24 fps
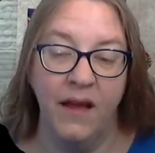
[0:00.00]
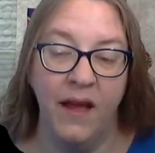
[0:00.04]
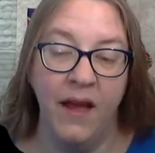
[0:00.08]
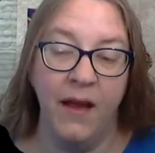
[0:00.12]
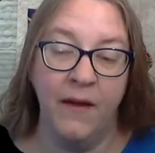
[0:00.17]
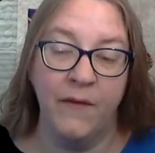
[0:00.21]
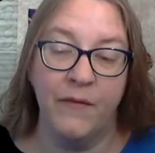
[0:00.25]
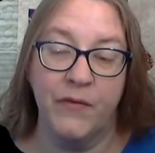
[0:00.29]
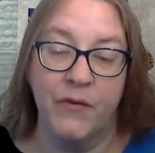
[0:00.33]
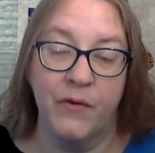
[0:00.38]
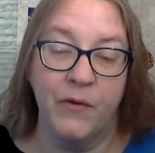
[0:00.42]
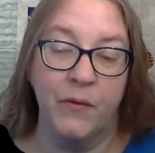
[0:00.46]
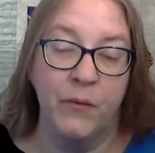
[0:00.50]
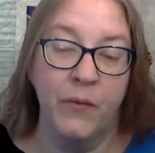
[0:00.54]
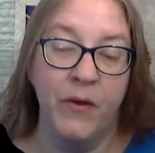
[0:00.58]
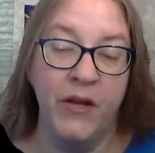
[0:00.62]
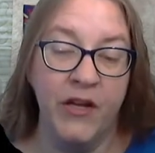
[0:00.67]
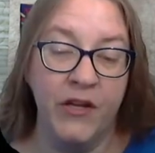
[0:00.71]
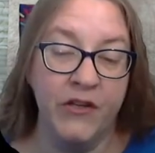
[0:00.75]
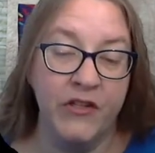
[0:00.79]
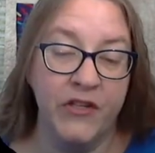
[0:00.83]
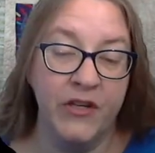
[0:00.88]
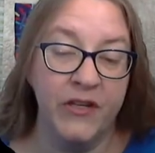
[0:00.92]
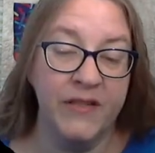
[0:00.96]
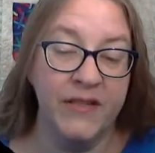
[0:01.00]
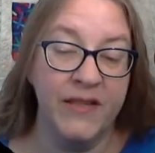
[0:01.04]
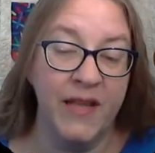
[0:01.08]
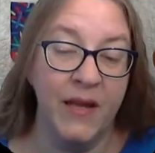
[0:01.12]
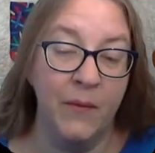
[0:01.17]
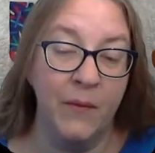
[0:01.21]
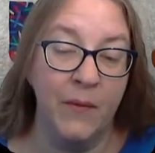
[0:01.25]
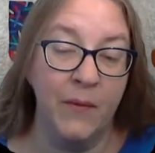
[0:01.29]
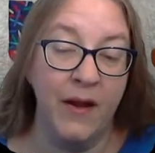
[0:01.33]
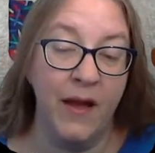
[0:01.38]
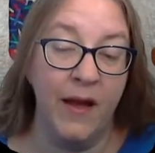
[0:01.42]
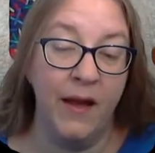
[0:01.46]
After which, as they
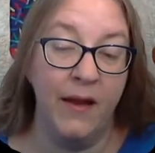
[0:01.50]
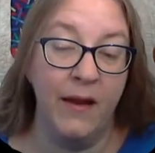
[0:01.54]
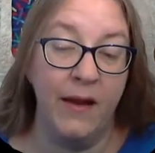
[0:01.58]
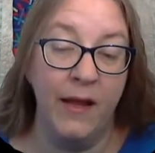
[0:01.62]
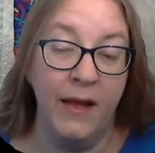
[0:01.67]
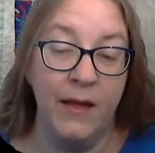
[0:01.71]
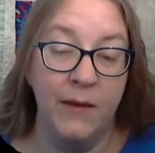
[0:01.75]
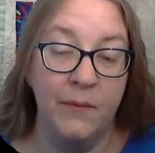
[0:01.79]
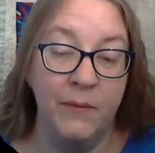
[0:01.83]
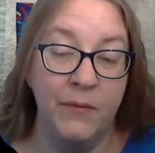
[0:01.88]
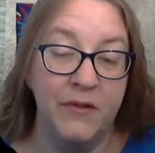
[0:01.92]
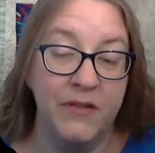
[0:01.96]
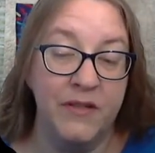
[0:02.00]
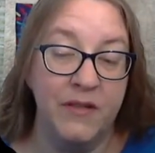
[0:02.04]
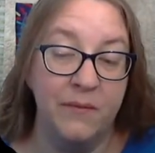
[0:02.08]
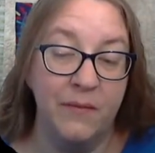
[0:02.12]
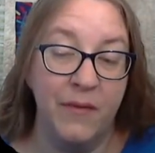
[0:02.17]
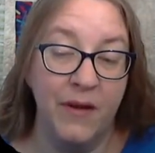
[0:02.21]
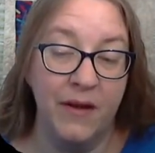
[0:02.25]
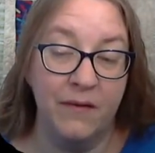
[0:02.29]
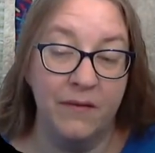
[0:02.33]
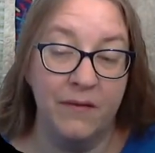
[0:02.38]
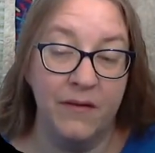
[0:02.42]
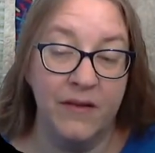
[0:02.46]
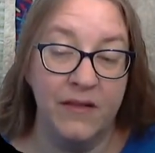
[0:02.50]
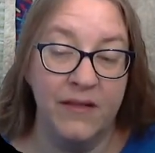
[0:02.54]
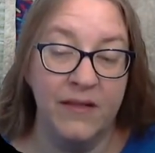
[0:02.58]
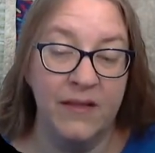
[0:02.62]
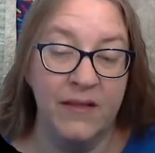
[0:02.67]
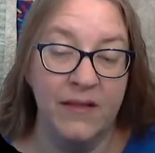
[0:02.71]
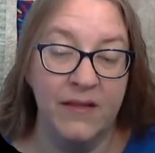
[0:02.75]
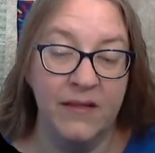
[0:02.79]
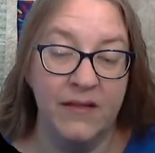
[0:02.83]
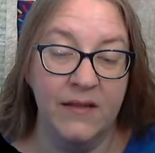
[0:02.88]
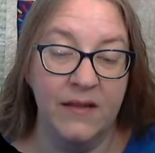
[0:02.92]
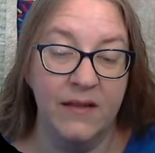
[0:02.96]
were not able to make
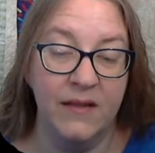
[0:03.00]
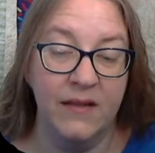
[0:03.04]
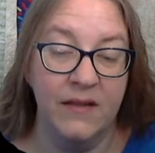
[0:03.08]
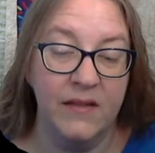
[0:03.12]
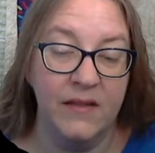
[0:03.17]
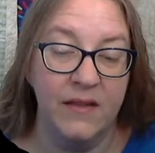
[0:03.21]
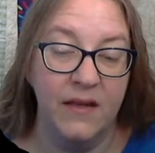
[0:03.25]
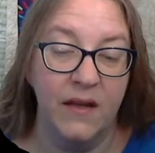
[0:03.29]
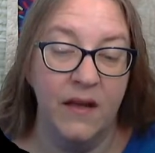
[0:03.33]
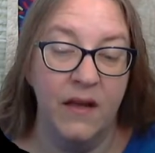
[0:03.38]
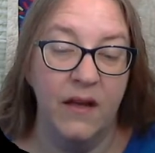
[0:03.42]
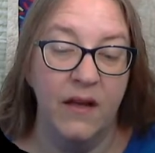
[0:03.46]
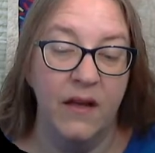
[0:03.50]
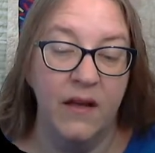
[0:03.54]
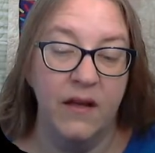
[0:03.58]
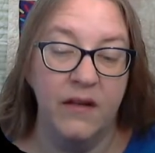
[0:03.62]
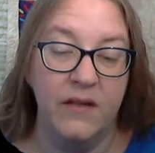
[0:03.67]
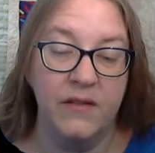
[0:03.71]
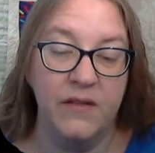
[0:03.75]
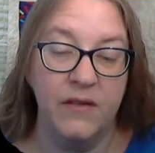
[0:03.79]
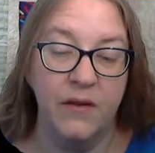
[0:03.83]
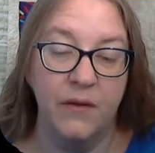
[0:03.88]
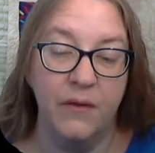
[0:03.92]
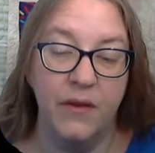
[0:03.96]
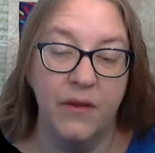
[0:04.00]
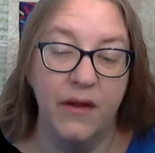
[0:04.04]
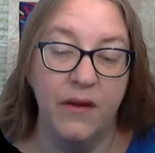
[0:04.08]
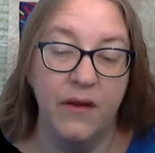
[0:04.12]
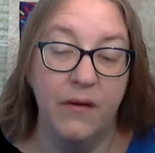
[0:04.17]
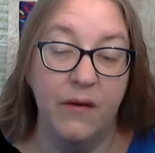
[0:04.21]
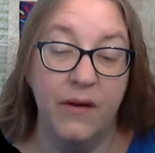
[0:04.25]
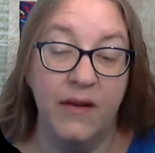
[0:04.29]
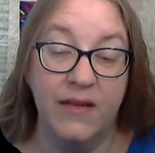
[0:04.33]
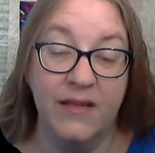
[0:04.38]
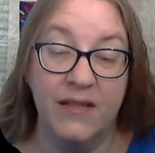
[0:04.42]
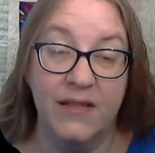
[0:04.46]
resistance, so they
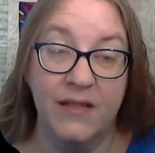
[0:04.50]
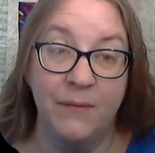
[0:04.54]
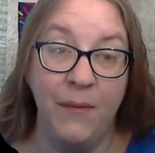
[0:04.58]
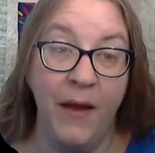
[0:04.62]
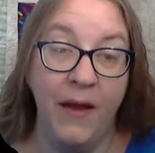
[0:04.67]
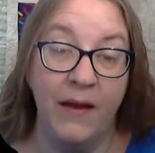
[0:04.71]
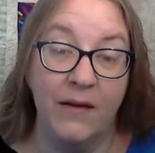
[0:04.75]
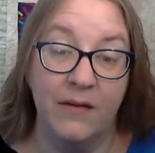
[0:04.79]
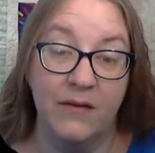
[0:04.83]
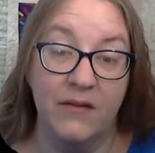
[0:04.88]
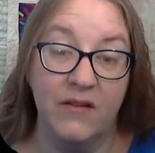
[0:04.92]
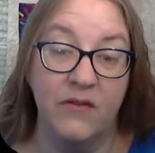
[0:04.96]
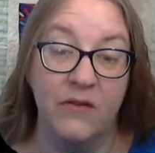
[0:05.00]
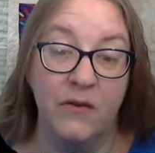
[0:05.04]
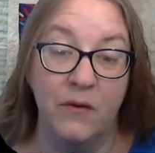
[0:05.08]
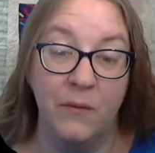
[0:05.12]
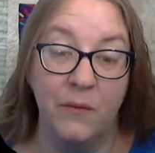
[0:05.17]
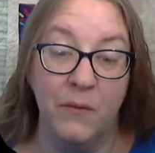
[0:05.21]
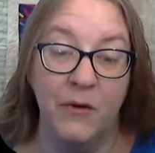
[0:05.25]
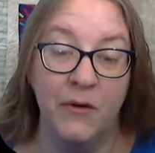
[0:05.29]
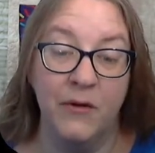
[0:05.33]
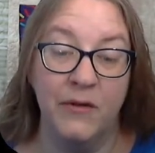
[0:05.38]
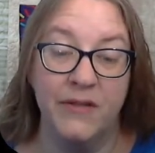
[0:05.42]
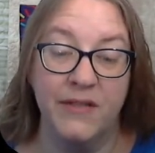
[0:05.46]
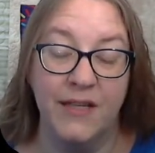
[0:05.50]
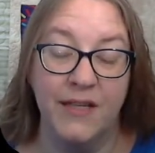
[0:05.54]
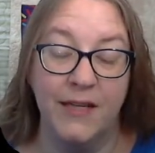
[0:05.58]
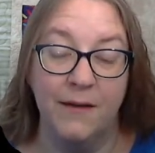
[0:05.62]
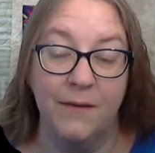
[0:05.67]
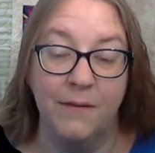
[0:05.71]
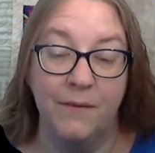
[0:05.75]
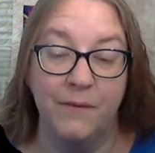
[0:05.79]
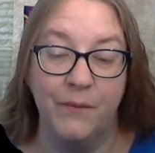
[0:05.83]
could expect no mercy.